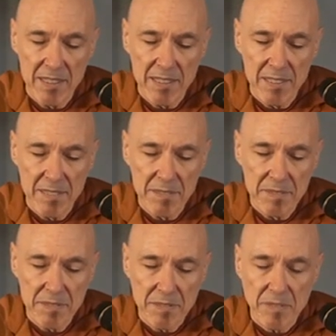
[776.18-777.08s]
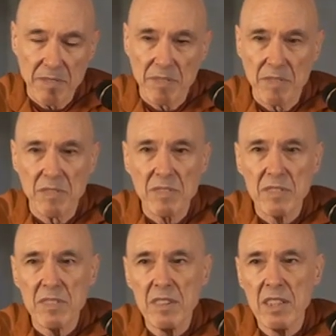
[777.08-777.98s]

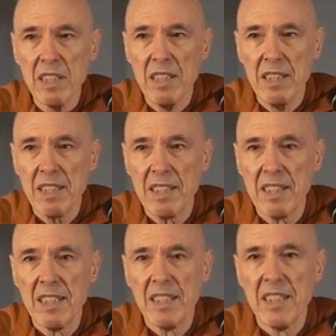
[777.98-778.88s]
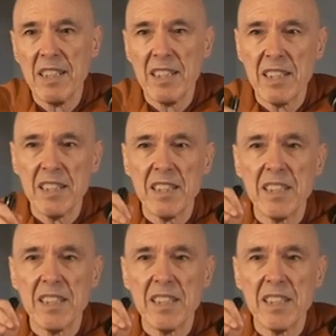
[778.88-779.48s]
Nothing is said.